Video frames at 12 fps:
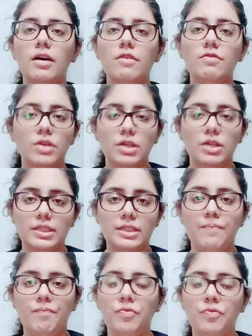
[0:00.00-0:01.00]
works.
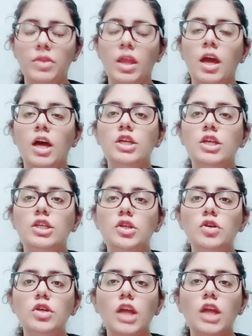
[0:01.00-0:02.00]
So
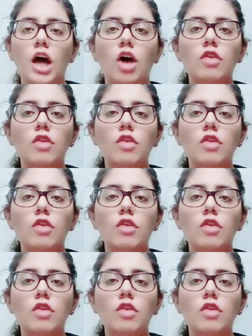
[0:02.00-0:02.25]
now